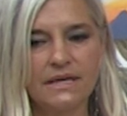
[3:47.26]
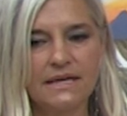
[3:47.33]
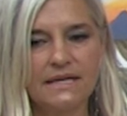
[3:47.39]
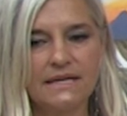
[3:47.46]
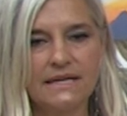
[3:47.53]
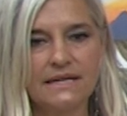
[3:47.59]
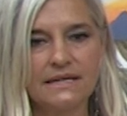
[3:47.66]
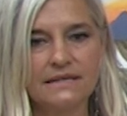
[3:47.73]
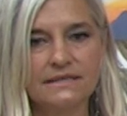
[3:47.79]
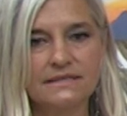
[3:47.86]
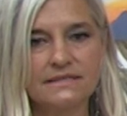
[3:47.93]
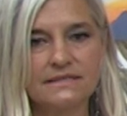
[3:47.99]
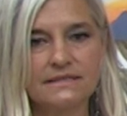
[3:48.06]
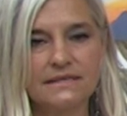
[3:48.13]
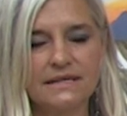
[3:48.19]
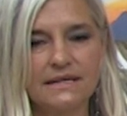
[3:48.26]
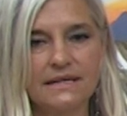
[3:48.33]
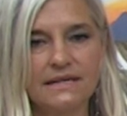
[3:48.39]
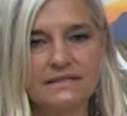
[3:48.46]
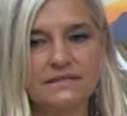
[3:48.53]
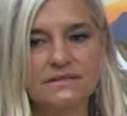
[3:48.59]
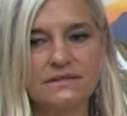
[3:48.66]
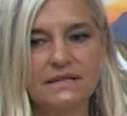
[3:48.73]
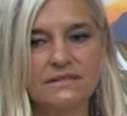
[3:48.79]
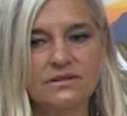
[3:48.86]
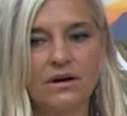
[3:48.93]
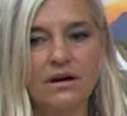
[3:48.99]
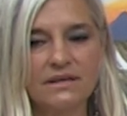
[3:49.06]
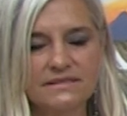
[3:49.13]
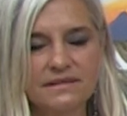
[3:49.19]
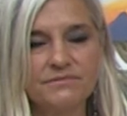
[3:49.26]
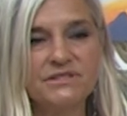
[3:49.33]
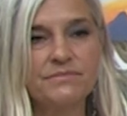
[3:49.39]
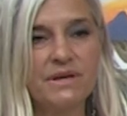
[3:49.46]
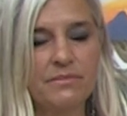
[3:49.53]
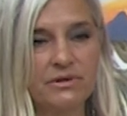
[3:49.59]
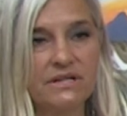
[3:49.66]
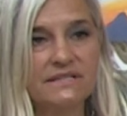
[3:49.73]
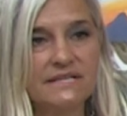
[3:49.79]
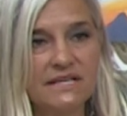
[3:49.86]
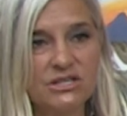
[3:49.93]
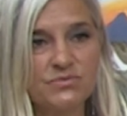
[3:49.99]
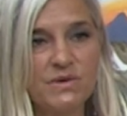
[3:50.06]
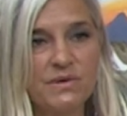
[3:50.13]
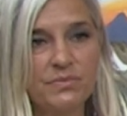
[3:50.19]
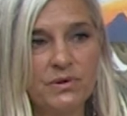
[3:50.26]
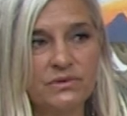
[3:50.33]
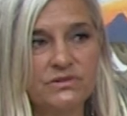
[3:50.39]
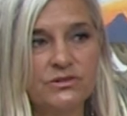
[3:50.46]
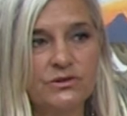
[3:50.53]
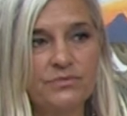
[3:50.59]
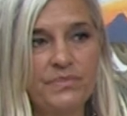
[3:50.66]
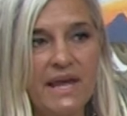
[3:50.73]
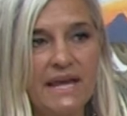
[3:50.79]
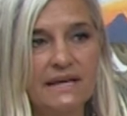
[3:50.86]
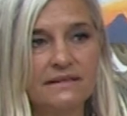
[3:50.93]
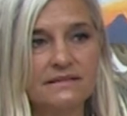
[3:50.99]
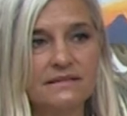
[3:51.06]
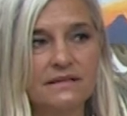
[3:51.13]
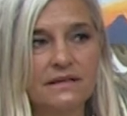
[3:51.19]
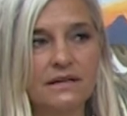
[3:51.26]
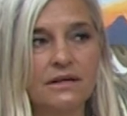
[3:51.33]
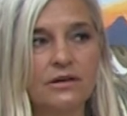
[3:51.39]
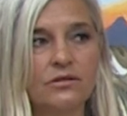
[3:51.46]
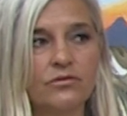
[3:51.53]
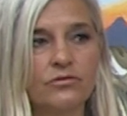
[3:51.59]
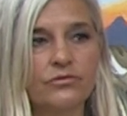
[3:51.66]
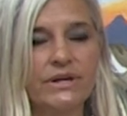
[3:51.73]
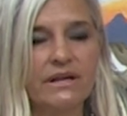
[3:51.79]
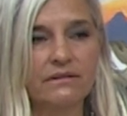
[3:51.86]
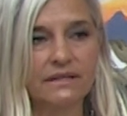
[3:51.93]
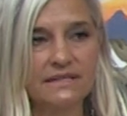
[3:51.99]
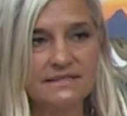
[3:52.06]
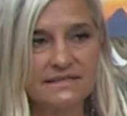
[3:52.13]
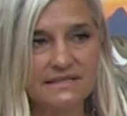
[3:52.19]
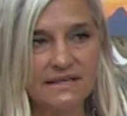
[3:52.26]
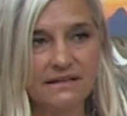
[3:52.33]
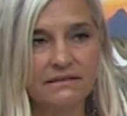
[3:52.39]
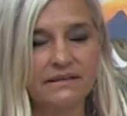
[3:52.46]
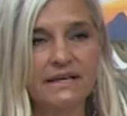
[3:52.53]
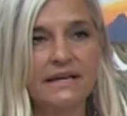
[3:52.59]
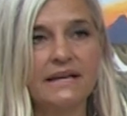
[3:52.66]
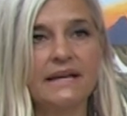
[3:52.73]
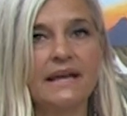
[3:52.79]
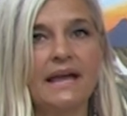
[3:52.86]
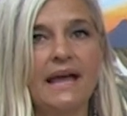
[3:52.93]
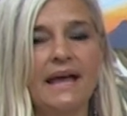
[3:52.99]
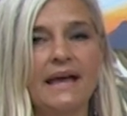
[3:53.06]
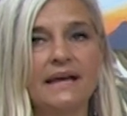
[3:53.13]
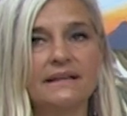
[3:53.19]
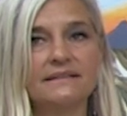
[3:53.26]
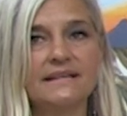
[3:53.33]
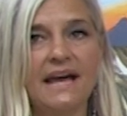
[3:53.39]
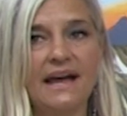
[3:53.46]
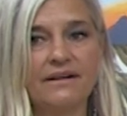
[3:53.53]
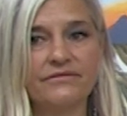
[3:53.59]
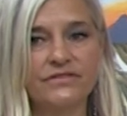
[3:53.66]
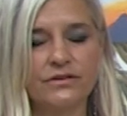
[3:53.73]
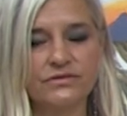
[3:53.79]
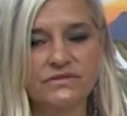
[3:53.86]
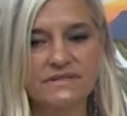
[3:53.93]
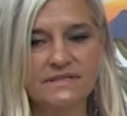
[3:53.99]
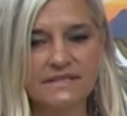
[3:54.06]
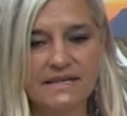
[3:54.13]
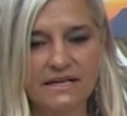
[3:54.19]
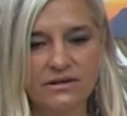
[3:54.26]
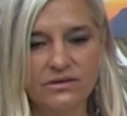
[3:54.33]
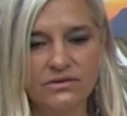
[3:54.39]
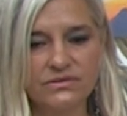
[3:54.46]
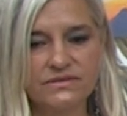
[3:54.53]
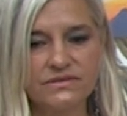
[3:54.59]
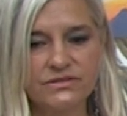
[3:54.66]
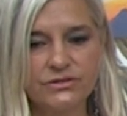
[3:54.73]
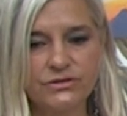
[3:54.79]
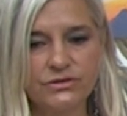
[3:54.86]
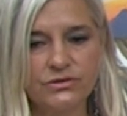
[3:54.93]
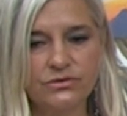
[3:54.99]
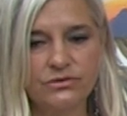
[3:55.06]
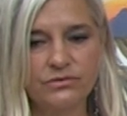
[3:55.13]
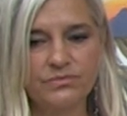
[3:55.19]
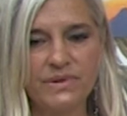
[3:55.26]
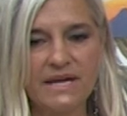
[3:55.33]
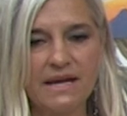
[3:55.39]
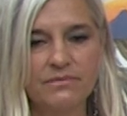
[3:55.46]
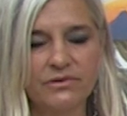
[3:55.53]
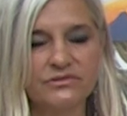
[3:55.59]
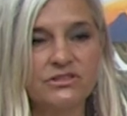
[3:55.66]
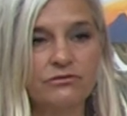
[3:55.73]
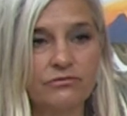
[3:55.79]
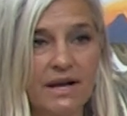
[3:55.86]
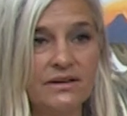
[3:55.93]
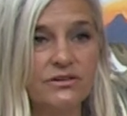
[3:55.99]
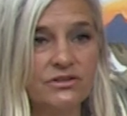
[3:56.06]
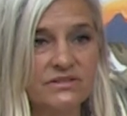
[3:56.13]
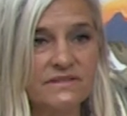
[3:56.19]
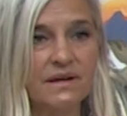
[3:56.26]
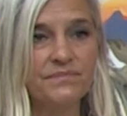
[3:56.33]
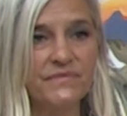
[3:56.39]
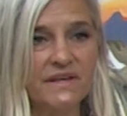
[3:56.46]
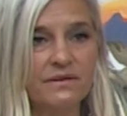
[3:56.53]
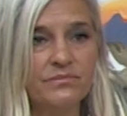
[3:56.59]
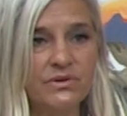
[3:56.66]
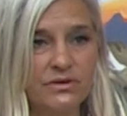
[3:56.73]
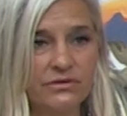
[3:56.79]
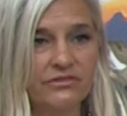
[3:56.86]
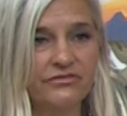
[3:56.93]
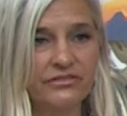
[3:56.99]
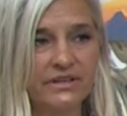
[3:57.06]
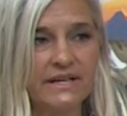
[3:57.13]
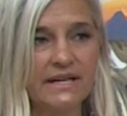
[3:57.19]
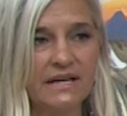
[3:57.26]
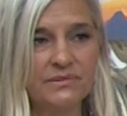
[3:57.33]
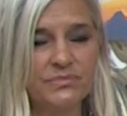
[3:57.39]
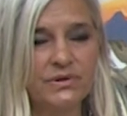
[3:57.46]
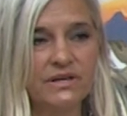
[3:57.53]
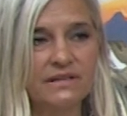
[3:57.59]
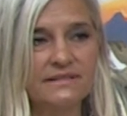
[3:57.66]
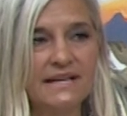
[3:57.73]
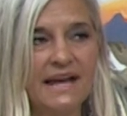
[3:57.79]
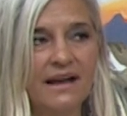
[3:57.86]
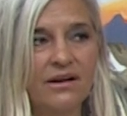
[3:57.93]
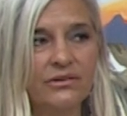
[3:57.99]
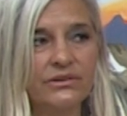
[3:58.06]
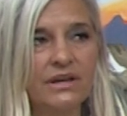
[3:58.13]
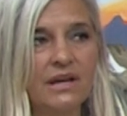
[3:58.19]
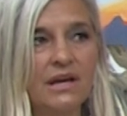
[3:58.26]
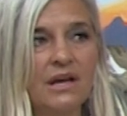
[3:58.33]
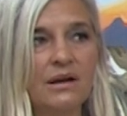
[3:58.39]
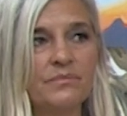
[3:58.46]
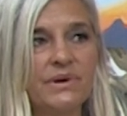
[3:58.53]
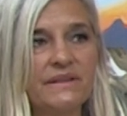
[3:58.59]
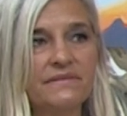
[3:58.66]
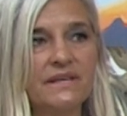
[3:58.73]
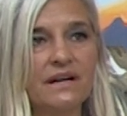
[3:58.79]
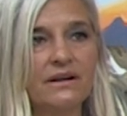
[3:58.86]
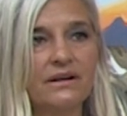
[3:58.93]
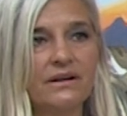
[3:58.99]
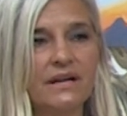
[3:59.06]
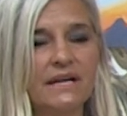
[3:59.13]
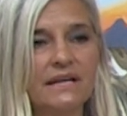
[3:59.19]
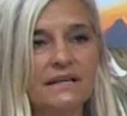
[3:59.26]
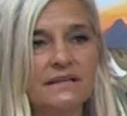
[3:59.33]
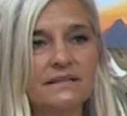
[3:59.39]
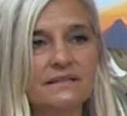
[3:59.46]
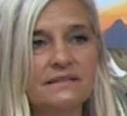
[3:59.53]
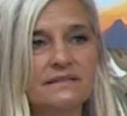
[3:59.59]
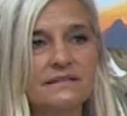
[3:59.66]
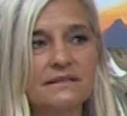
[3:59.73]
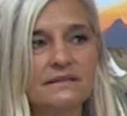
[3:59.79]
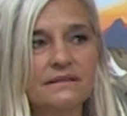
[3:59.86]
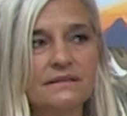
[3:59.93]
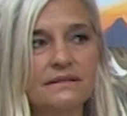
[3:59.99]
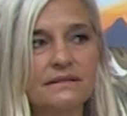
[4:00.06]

it is it's it's awesome to be able to teach people to paint realistically and have those skills to be able to render something beautifully and put it down but there is